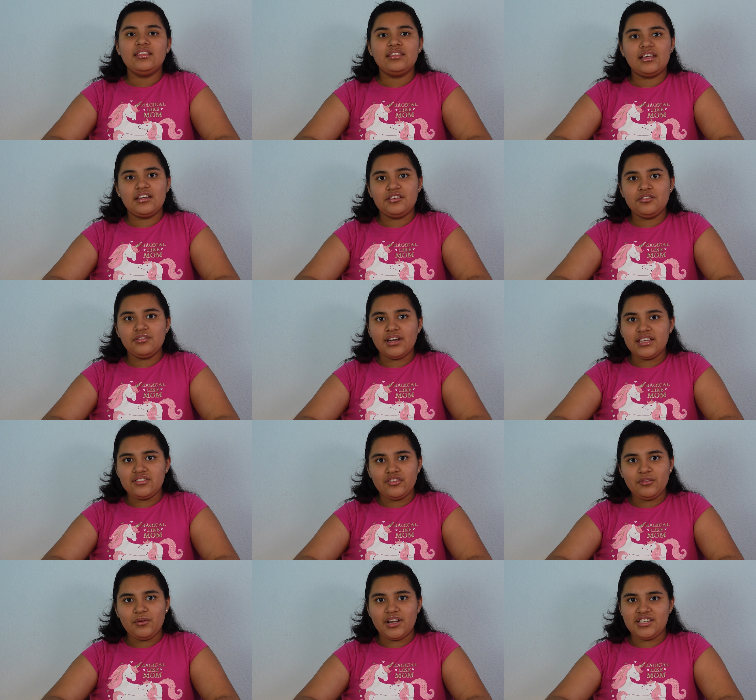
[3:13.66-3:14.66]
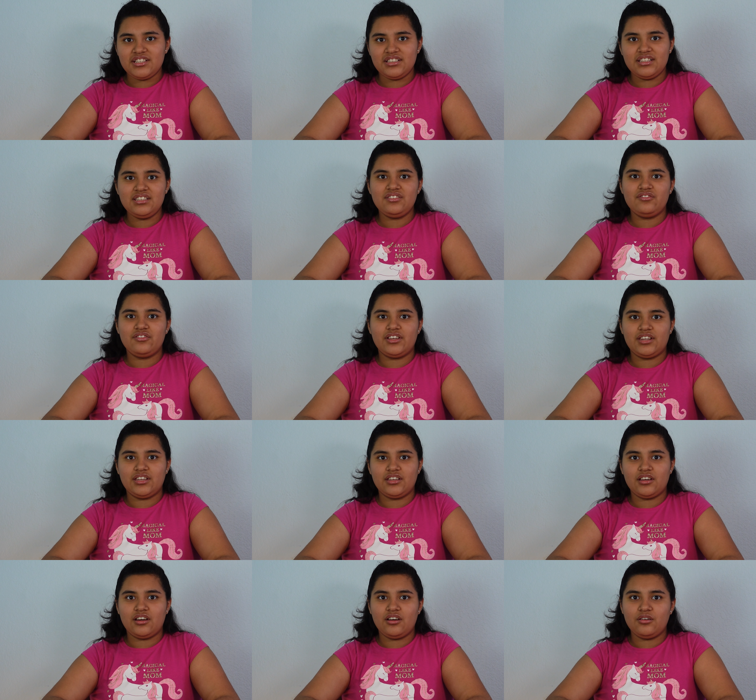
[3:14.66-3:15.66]
Thank you guys for watching this
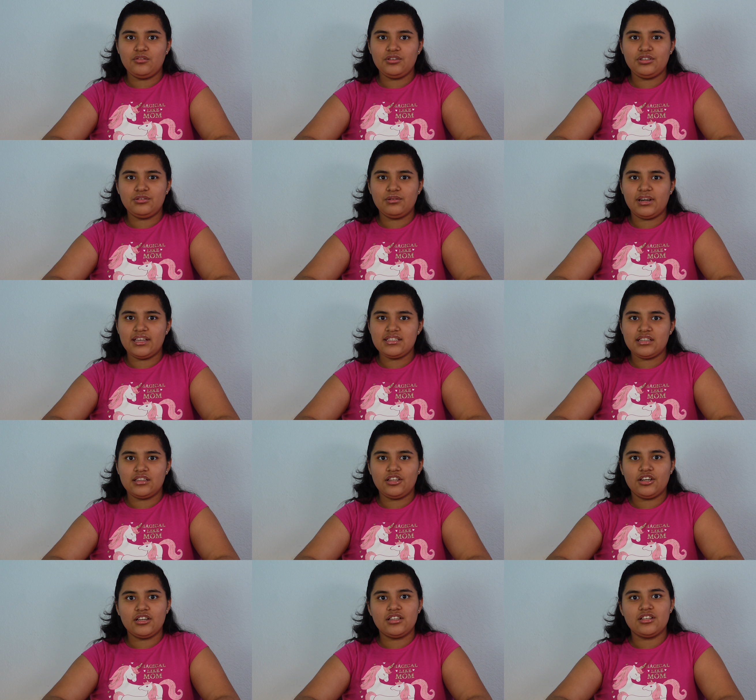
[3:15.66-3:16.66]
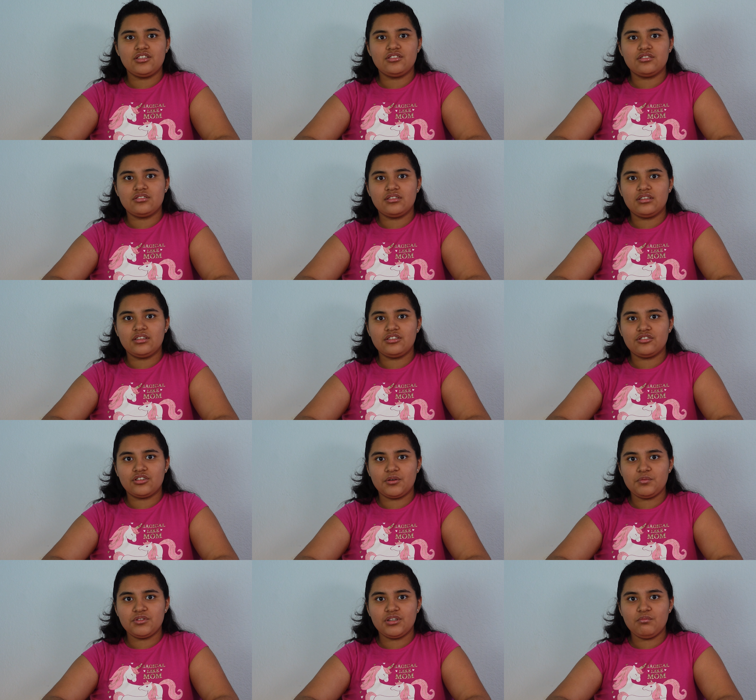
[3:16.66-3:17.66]
video. You guys can look in the
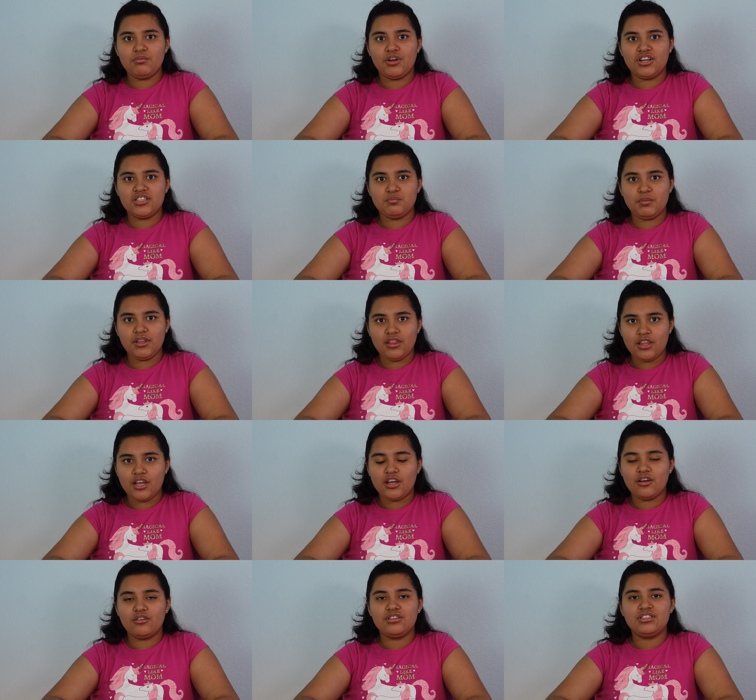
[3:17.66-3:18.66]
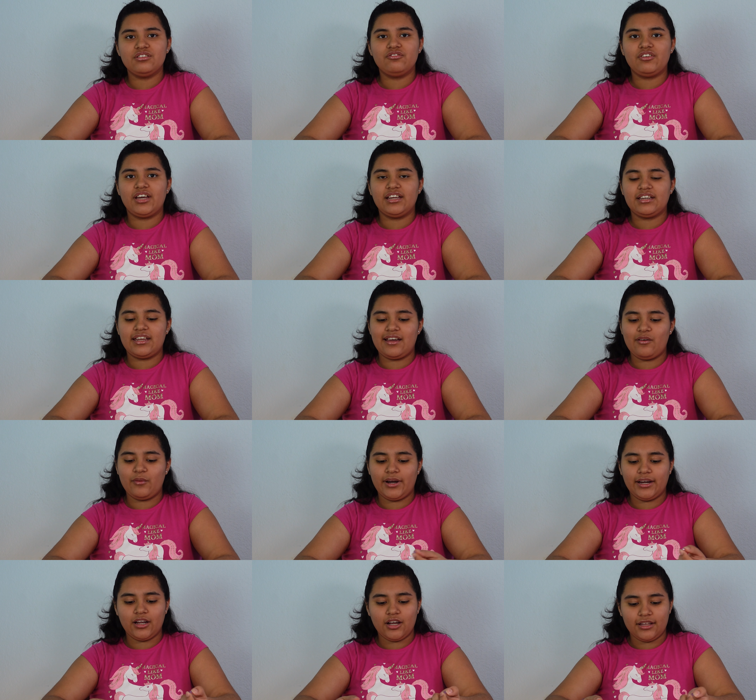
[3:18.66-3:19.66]
description box below to find out
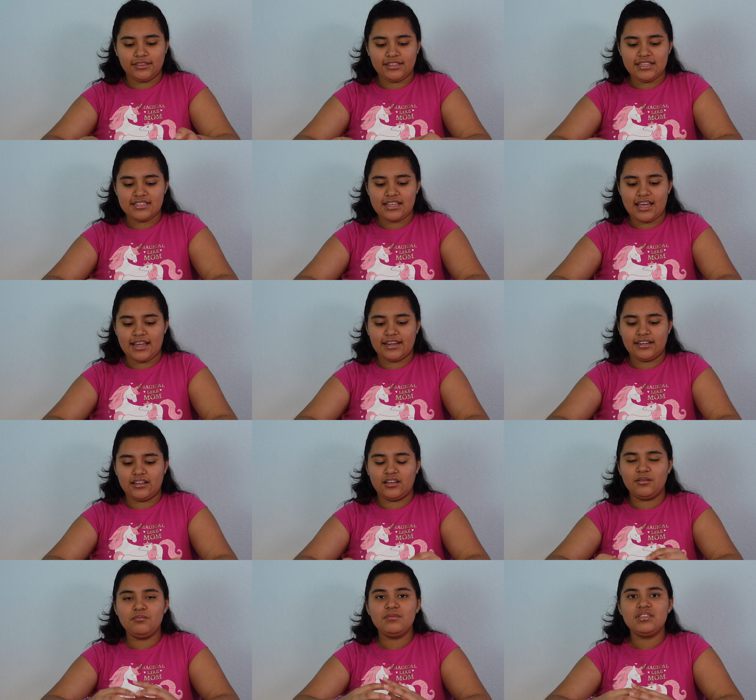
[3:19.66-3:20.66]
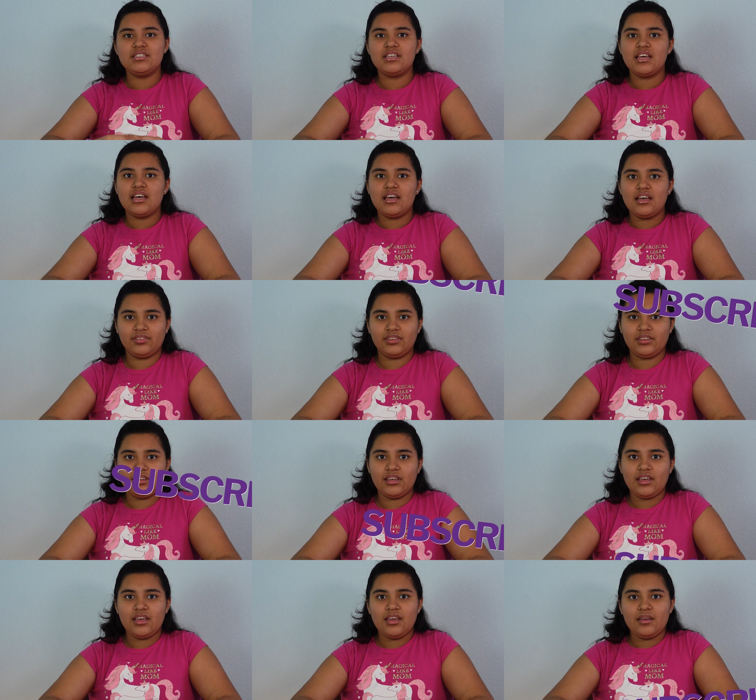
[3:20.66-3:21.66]
where I got these items.
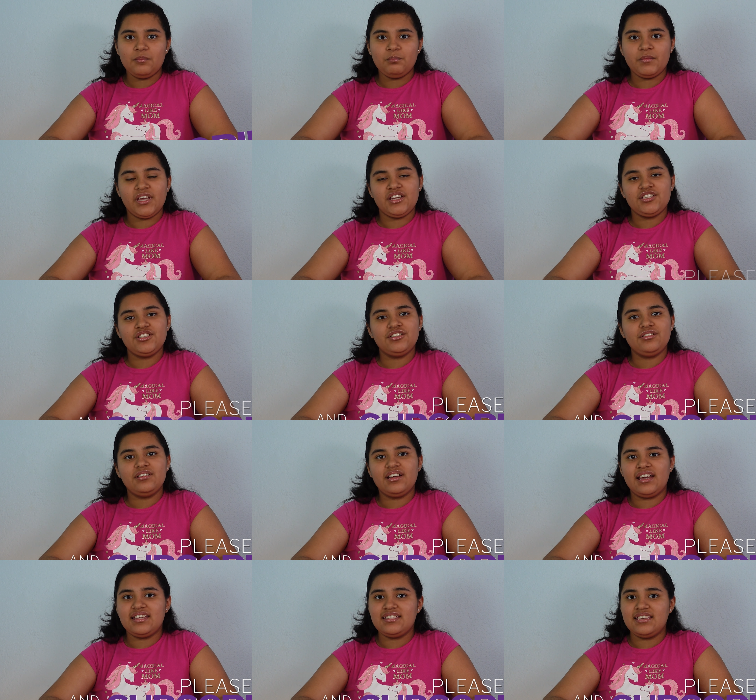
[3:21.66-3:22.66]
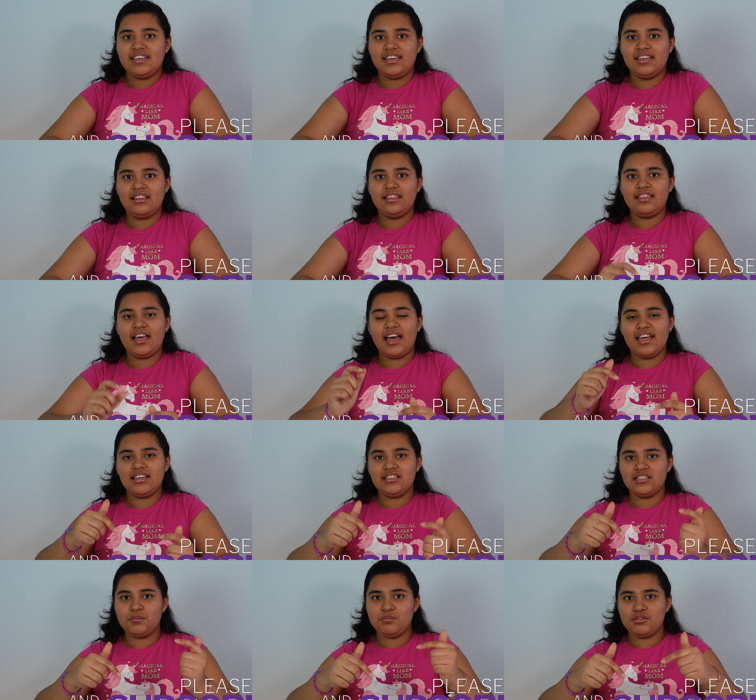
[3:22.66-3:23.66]
Make sure you guys
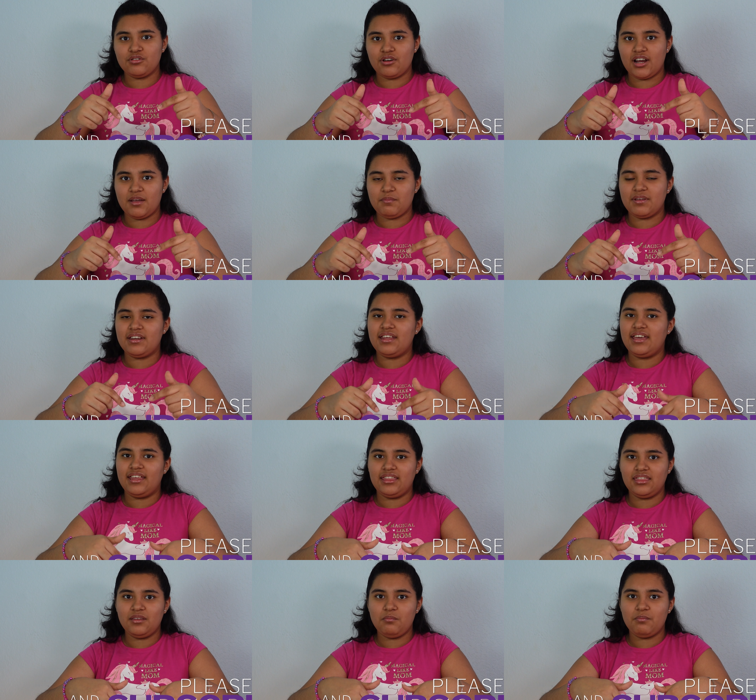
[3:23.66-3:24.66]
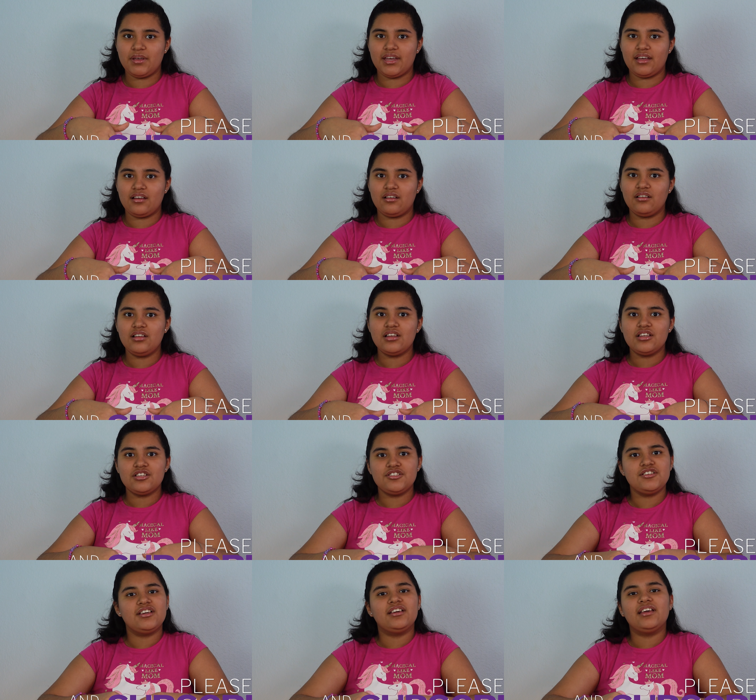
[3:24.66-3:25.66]
like, subscribe, and hit the bell
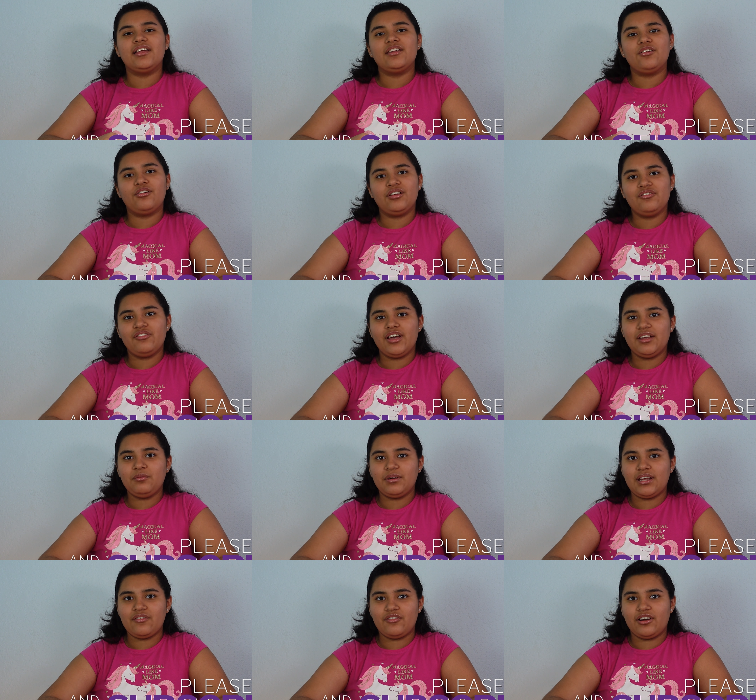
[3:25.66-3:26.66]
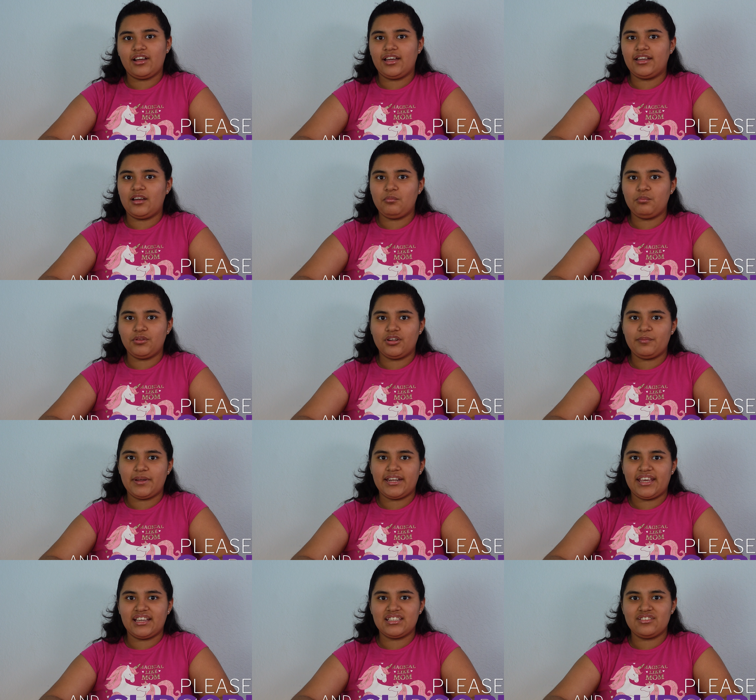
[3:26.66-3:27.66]
so you can get notified whenever I upload my
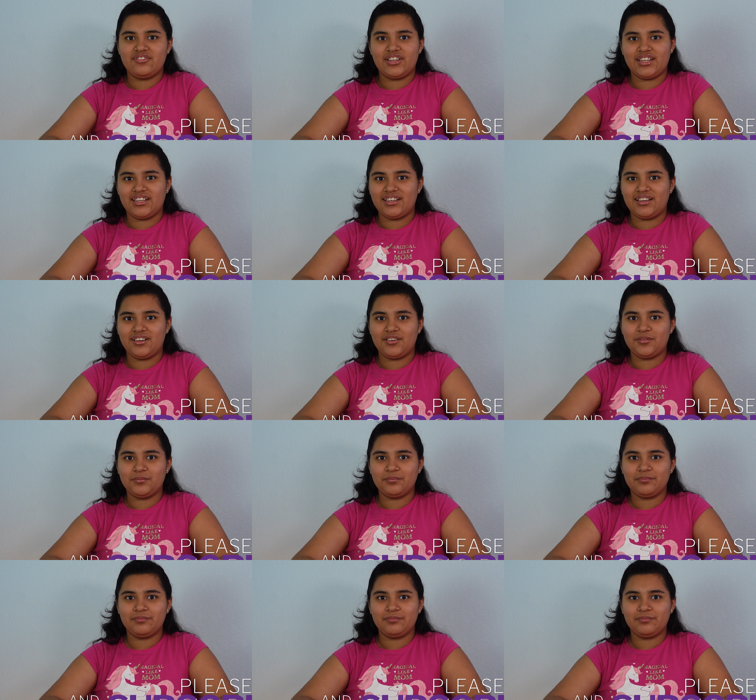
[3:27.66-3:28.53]
next video.